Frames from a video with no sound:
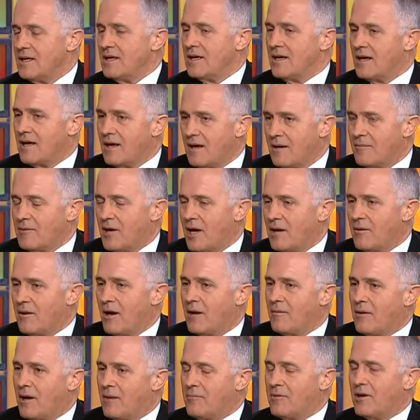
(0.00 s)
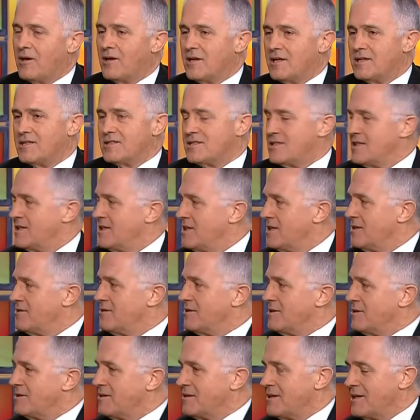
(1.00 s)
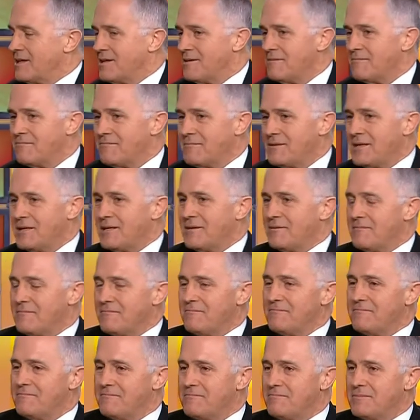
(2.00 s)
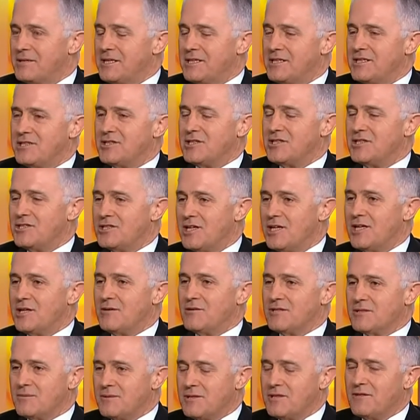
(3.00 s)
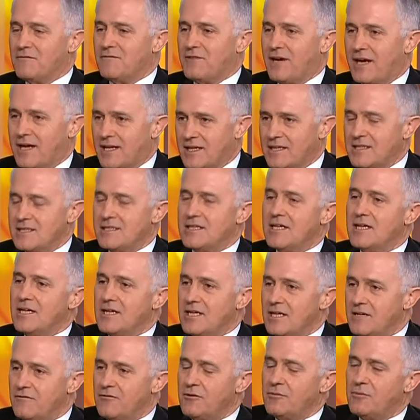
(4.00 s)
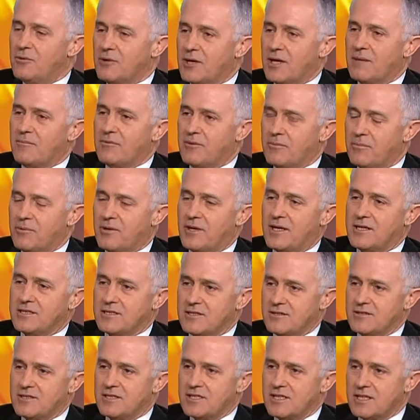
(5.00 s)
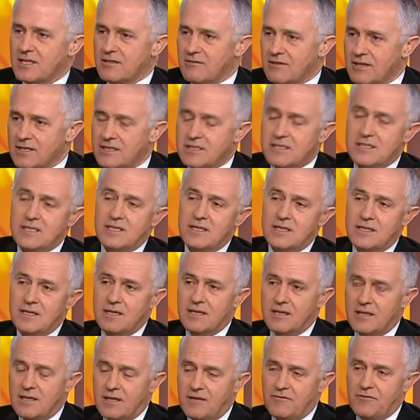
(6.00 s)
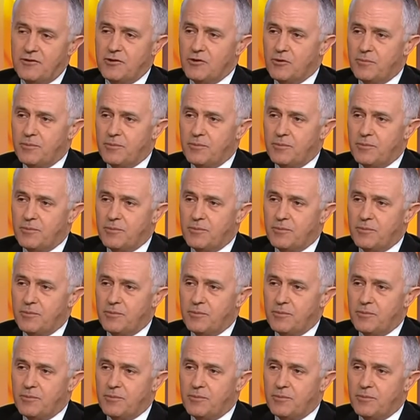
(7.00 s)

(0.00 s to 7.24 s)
I'm not going to sit here and be disingenuous. I mean, the fact is, if you put up the price on cigarettes, fewer